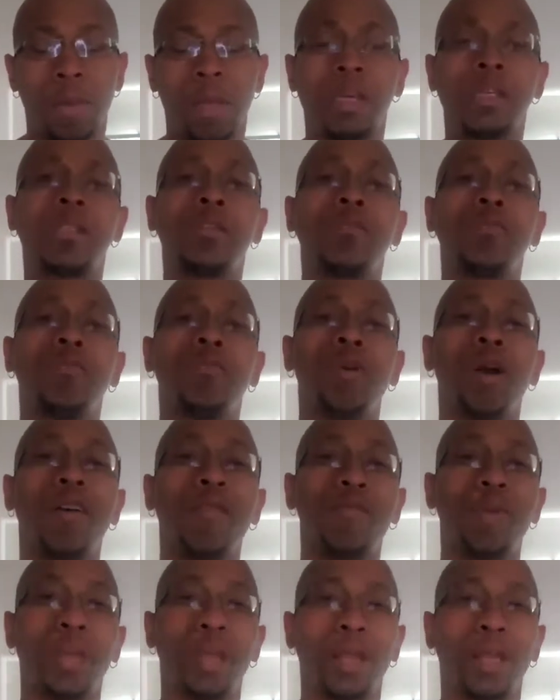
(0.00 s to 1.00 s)
It's
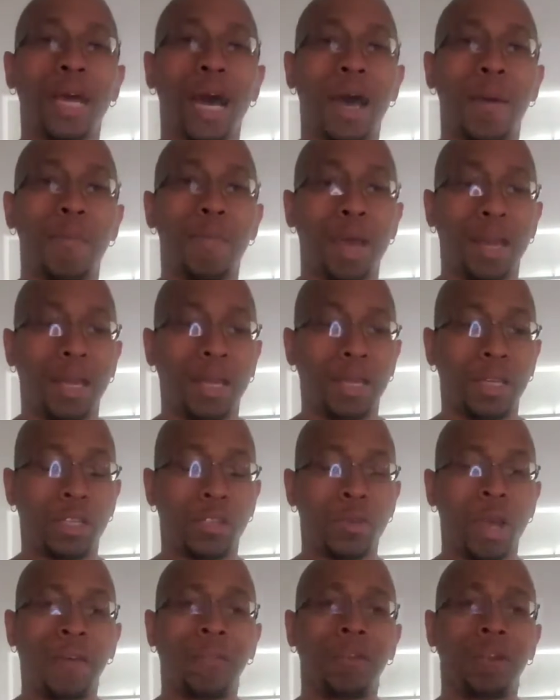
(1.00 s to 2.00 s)
rough being a diabetic because
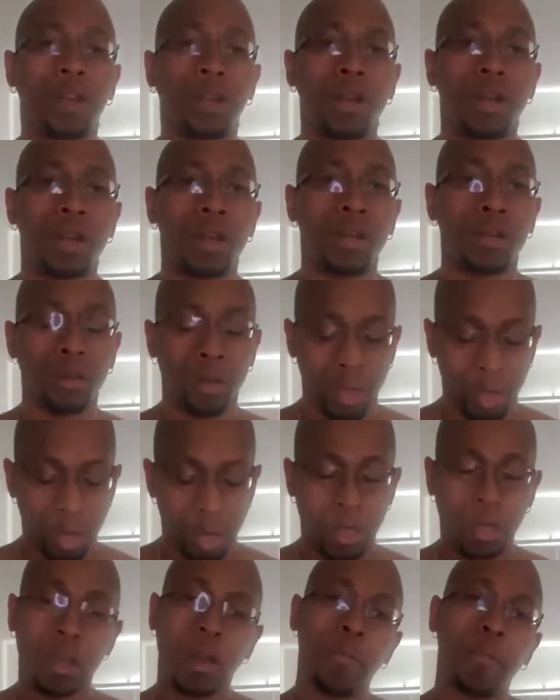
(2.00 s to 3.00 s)
you have to learn
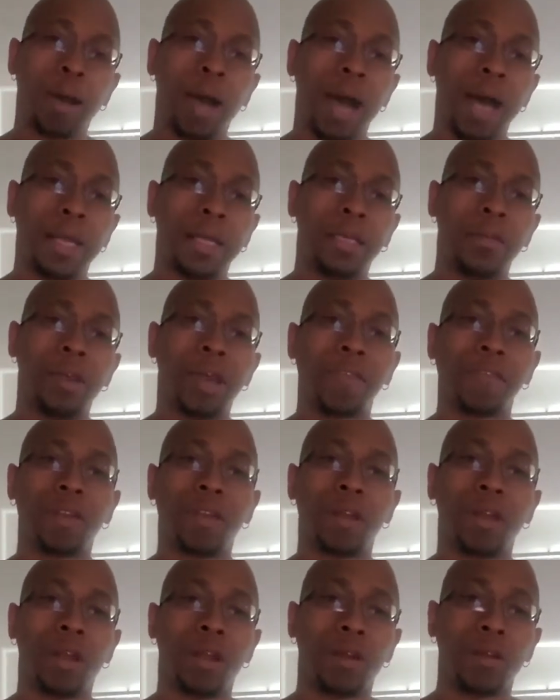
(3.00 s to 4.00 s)
your body. You have to
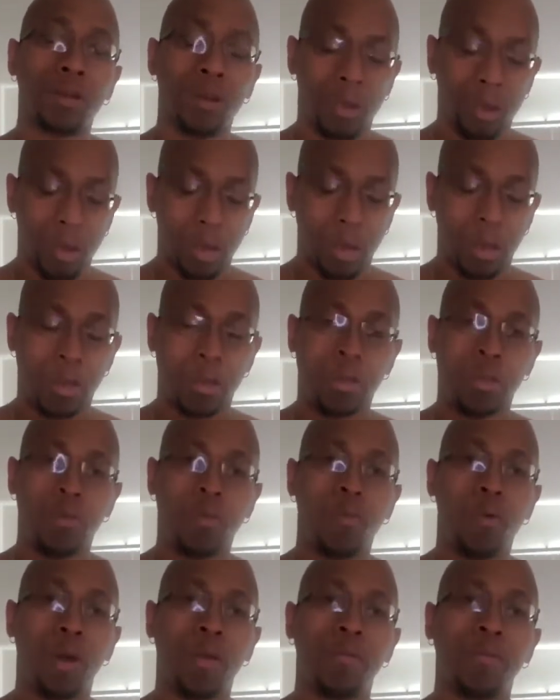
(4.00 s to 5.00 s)
learn
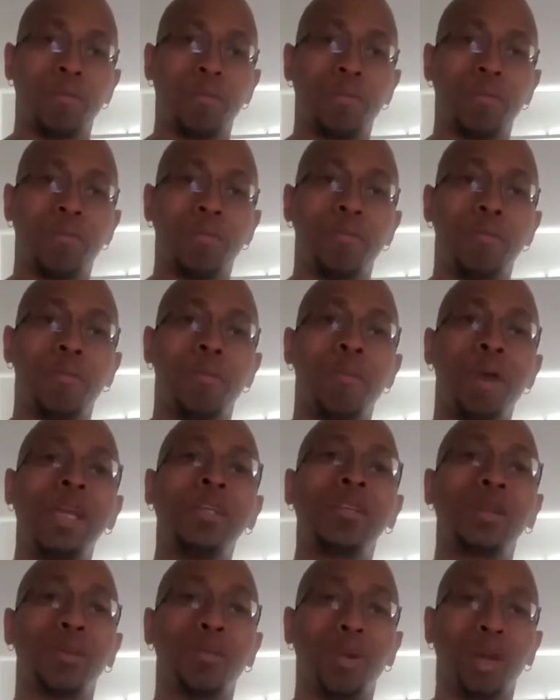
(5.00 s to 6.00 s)
what
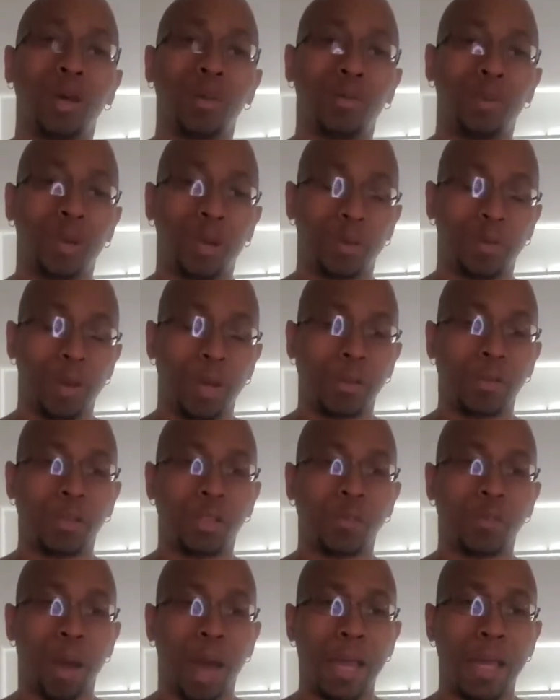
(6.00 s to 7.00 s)
makes your blood pressure
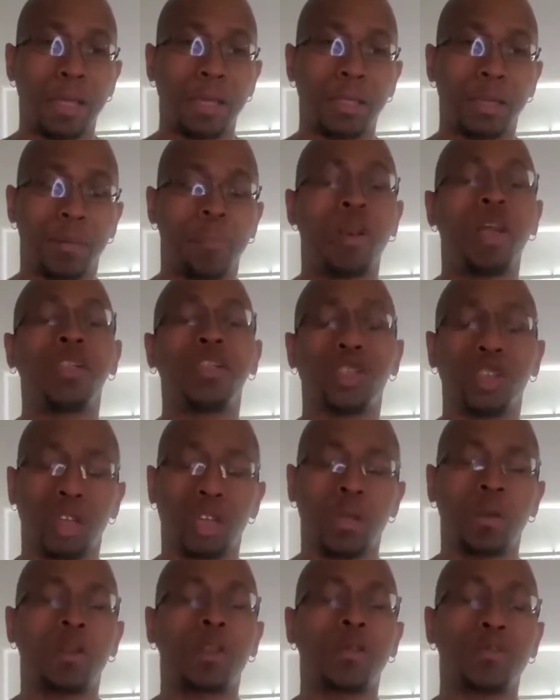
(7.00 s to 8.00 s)
spike, your blood
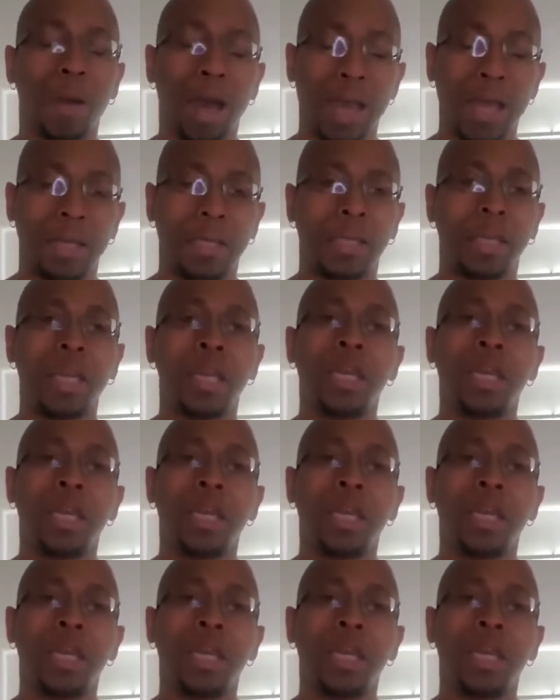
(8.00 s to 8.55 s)
sugar spike.